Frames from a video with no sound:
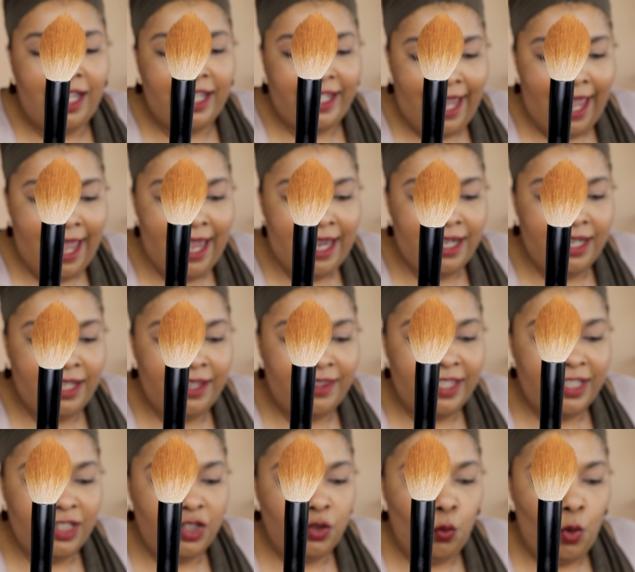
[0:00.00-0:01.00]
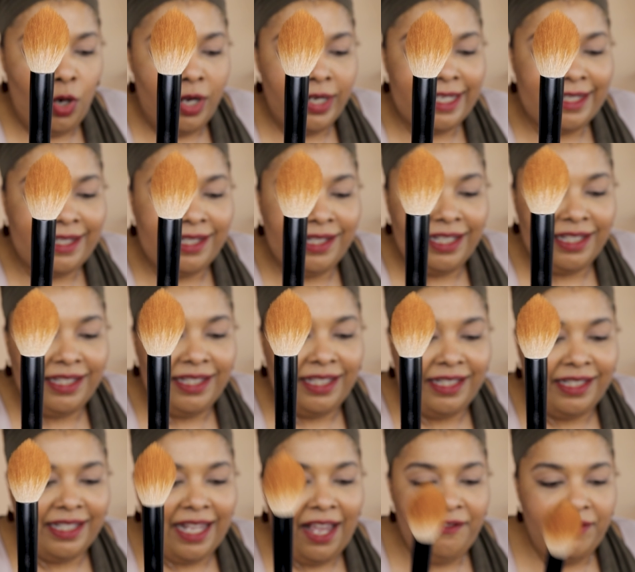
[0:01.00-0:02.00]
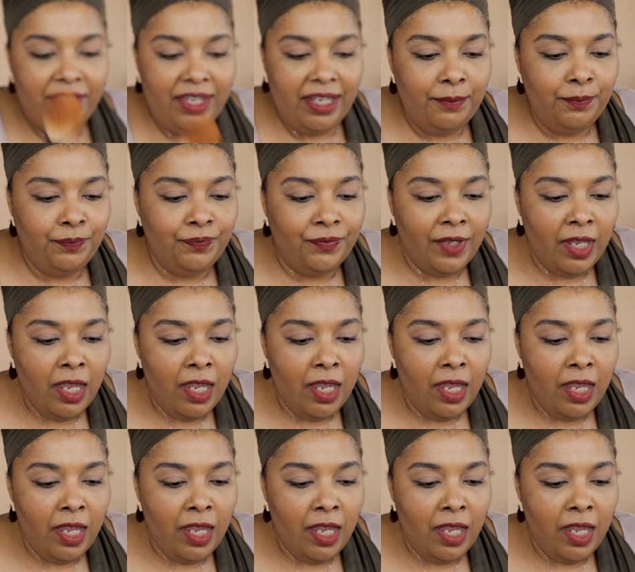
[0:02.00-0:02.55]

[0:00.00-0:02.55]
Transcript: again, this one is $67.